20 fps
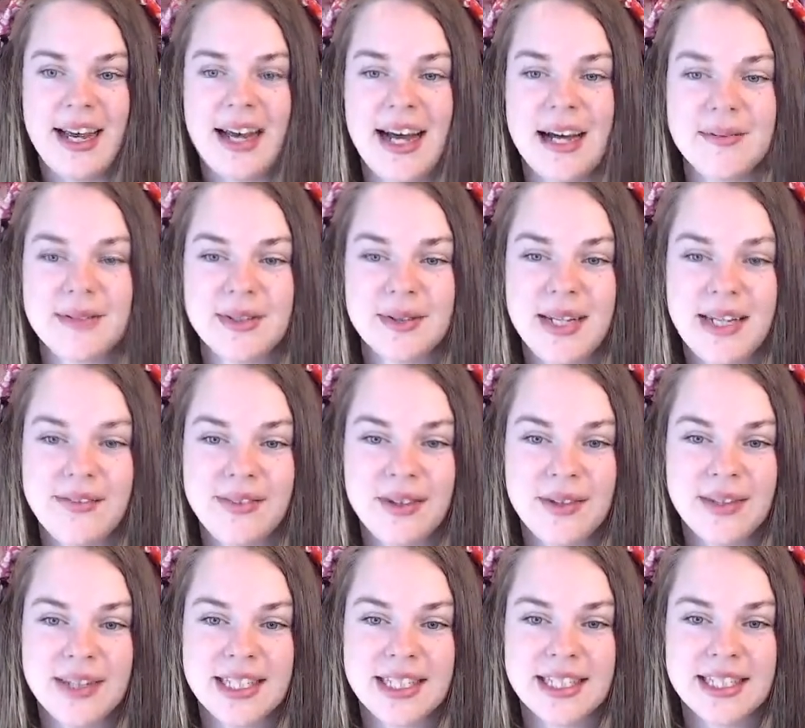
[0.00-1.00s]
So even
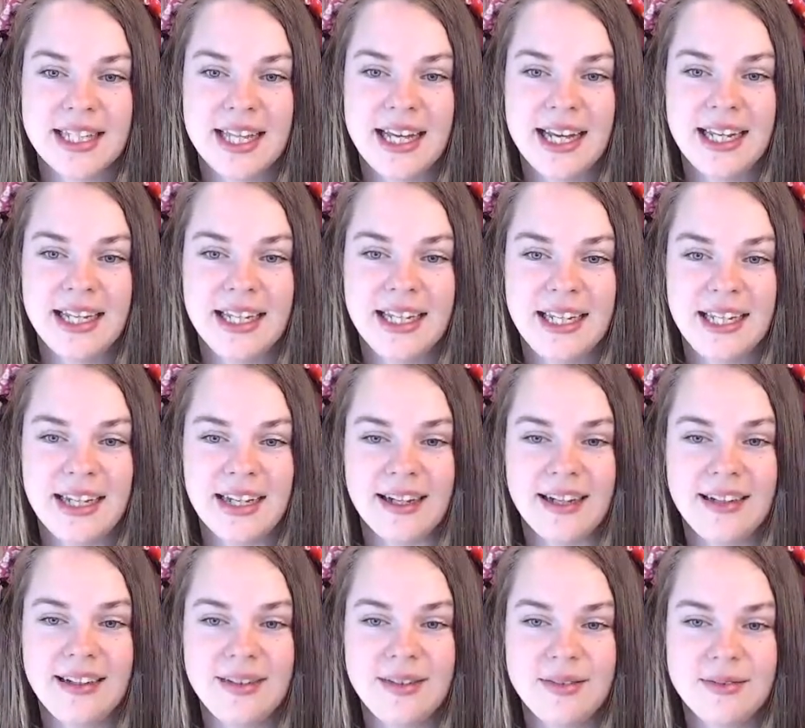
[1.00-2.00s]
though this line
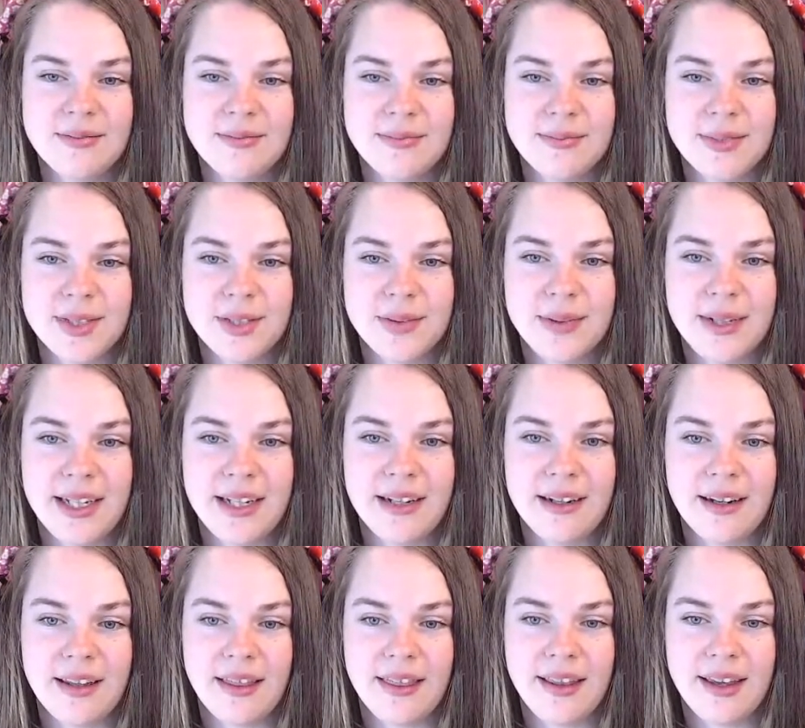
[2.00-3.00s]
here
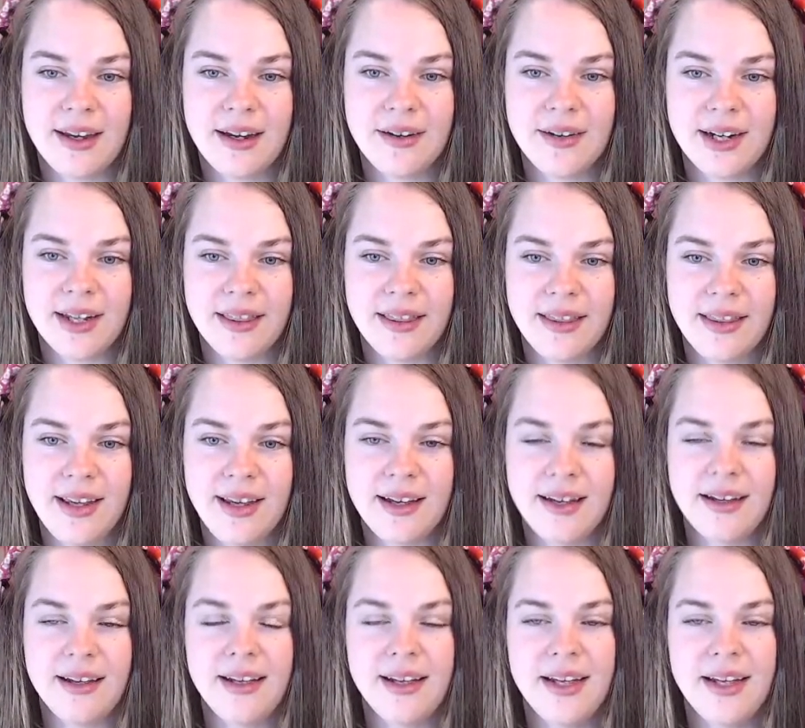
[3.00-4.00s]
between there and
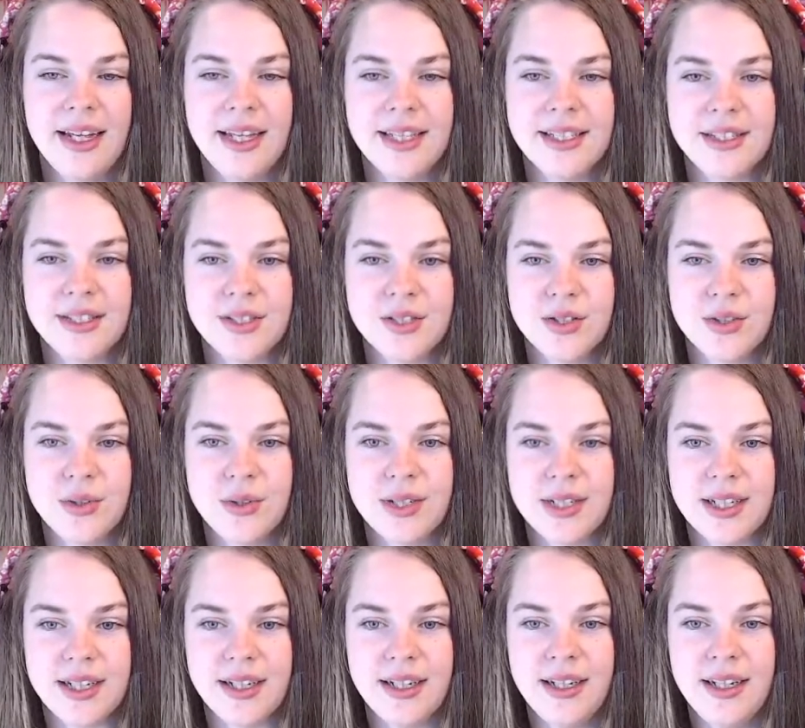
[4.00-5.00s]
there is
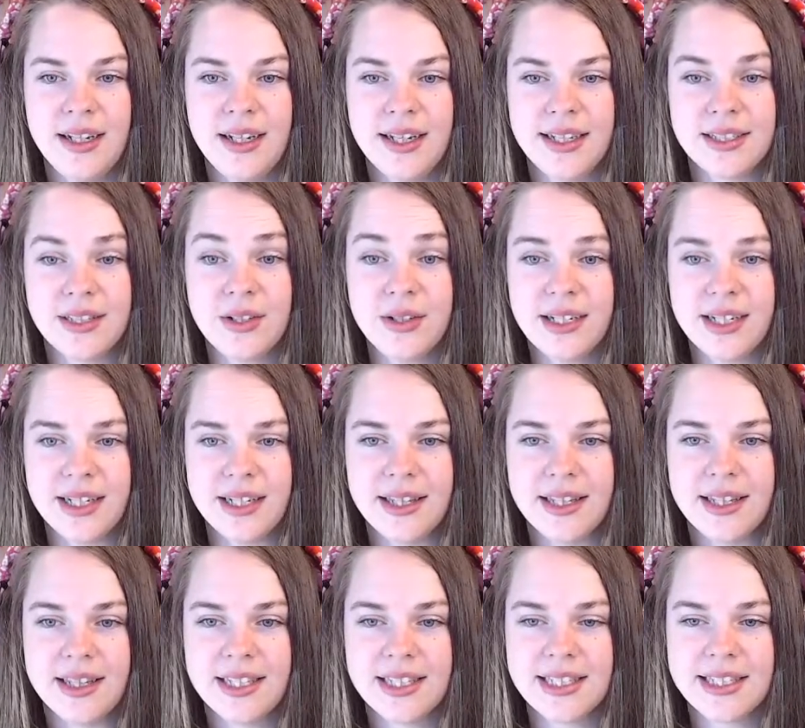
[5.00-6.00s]
longer
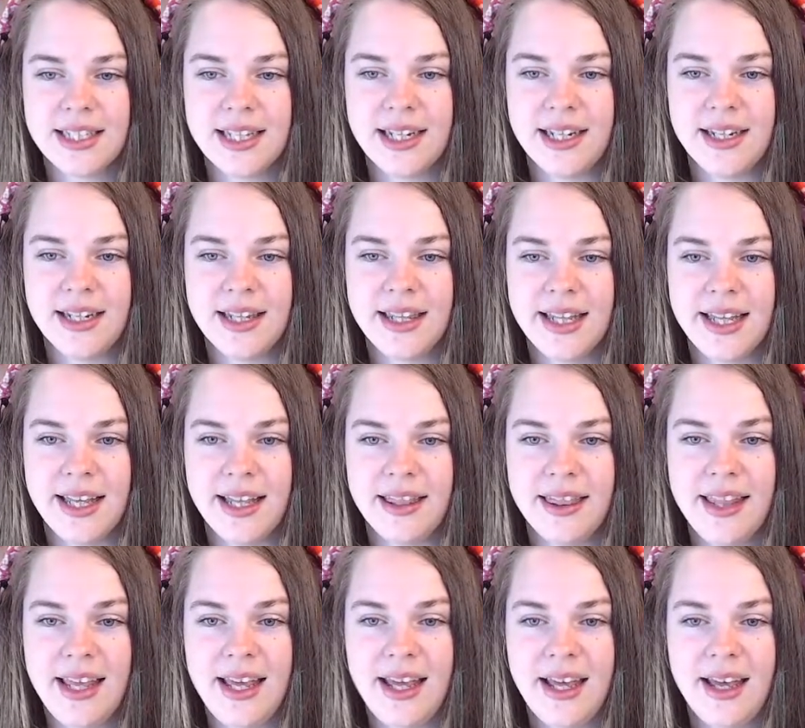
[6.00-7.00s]
than this line
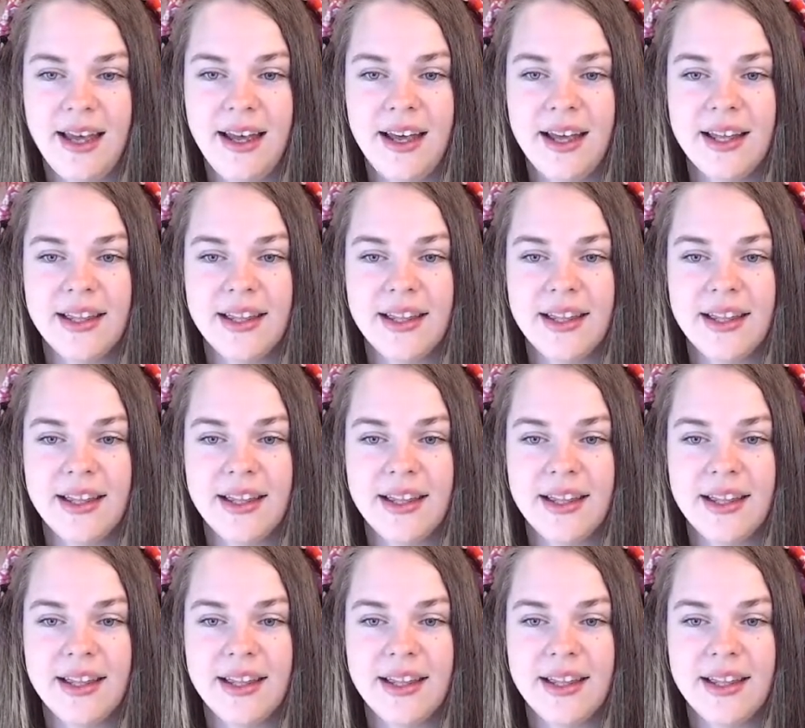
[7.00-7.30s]
there,